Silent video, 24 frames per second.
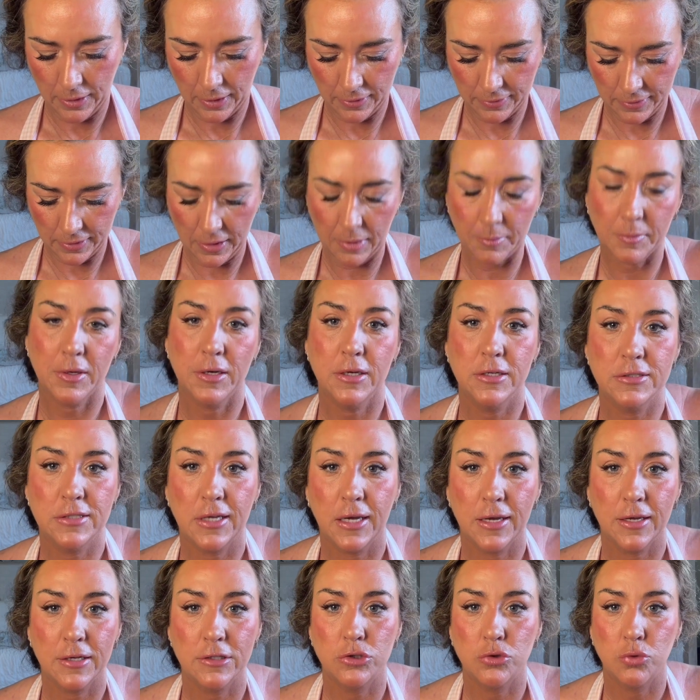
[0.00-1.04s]
And then I'm going to
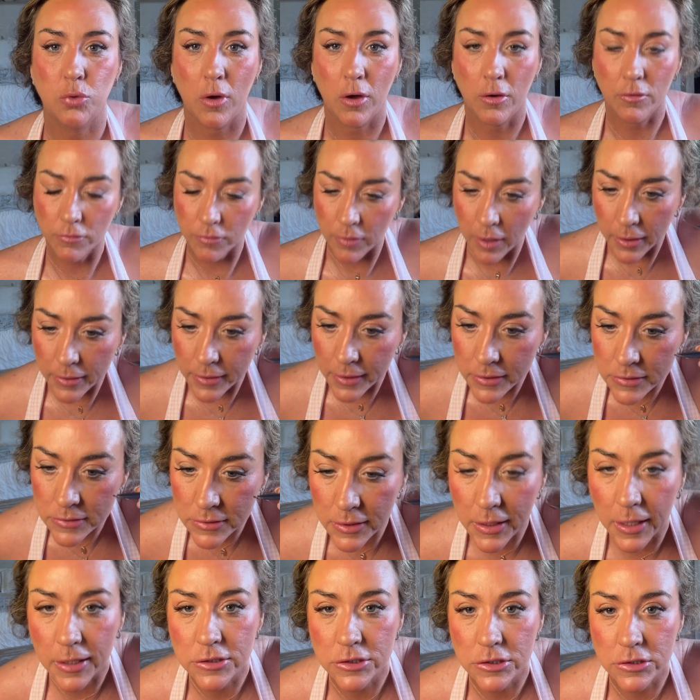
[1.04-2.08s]
take a 12 right next
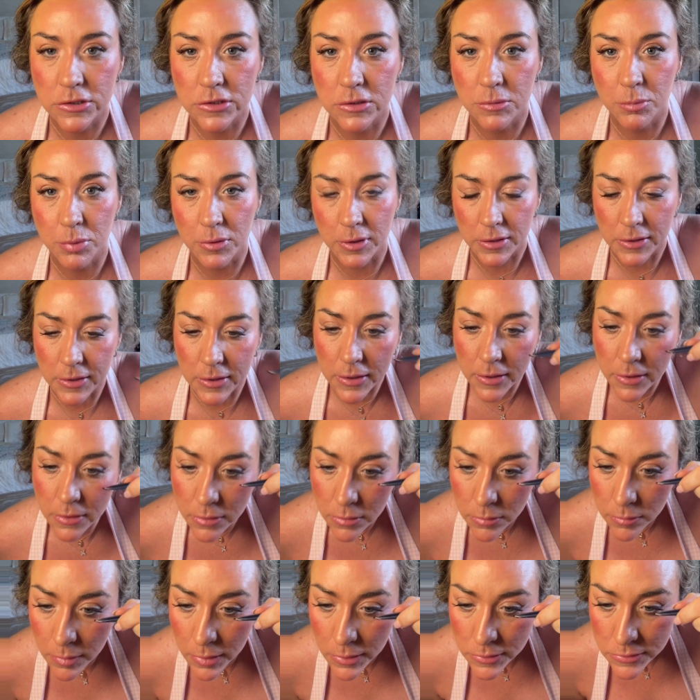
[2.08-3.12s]
to that just to blend it in
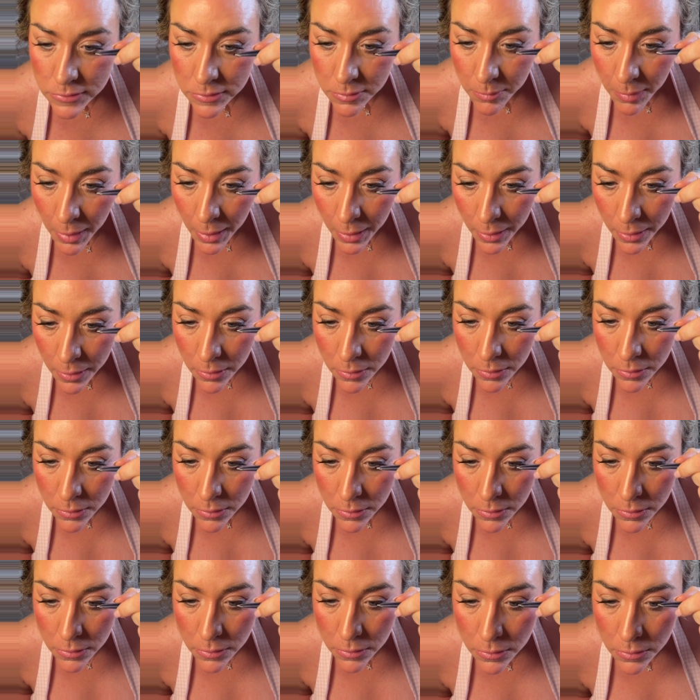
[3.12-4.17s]
the rest of my eye.
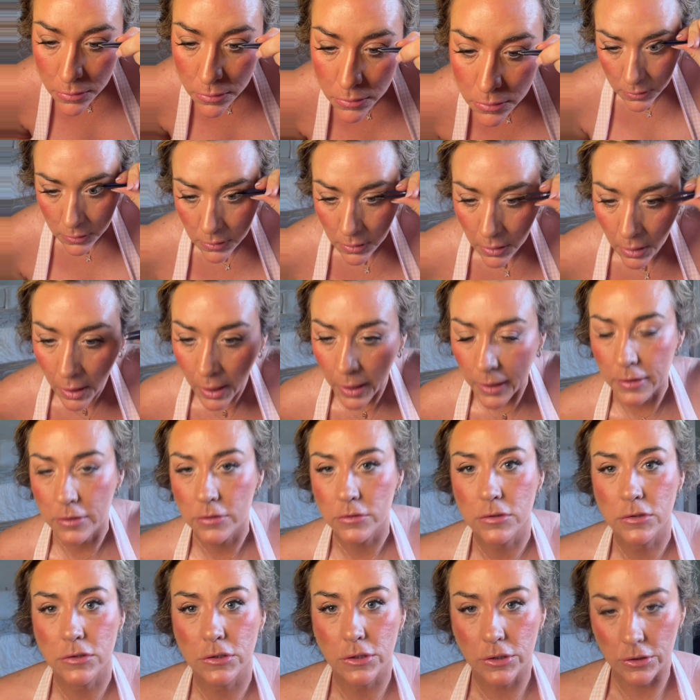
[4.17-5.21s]
I
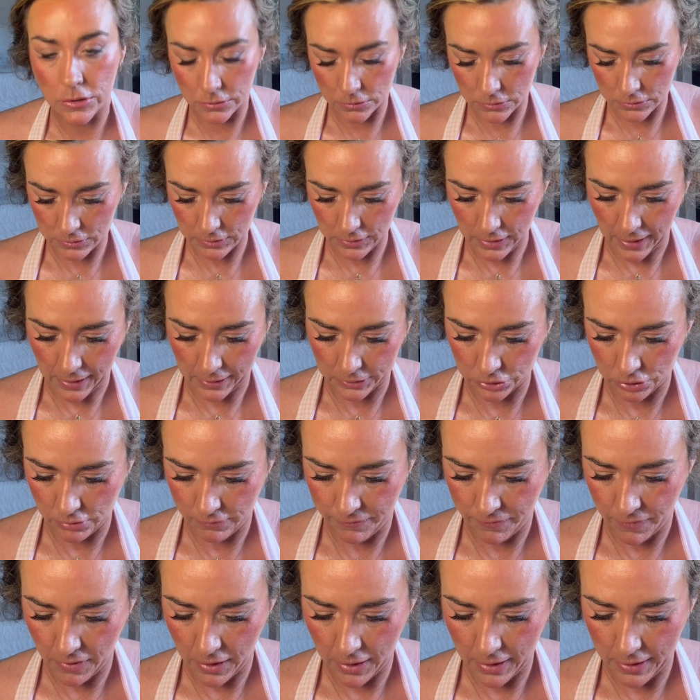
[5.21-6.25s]
used to use
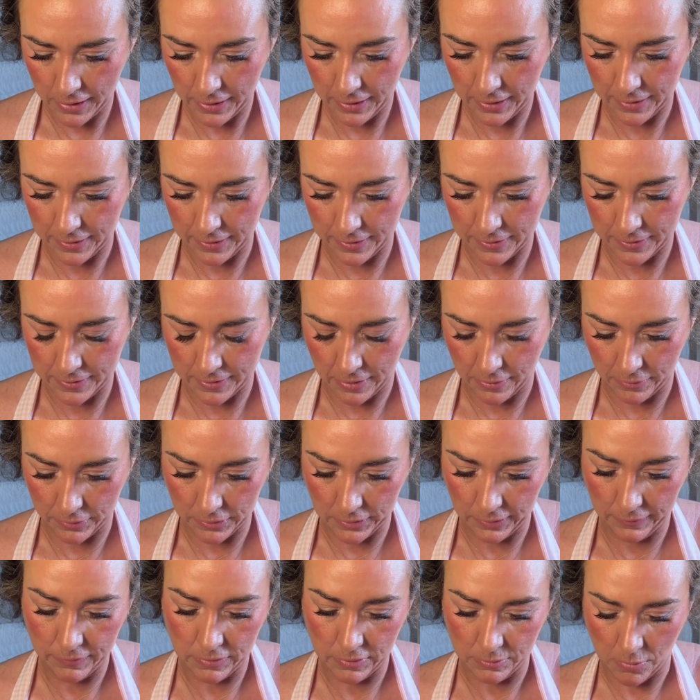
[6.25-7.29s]
Lashify, and I would
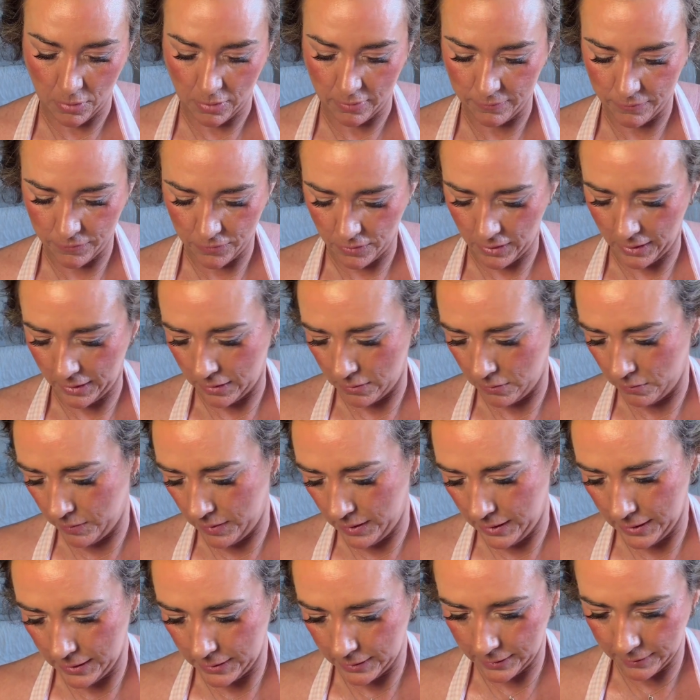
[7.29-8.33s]
leave them on for like a
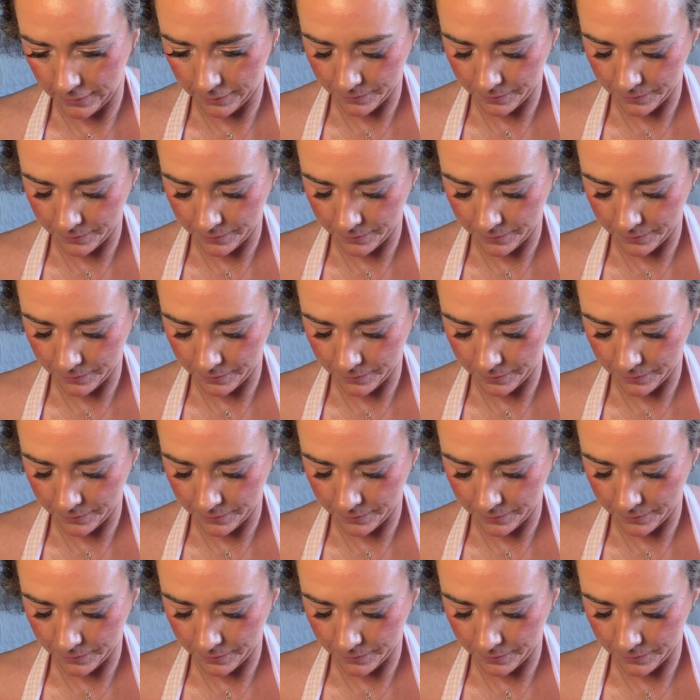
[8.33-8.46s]
week.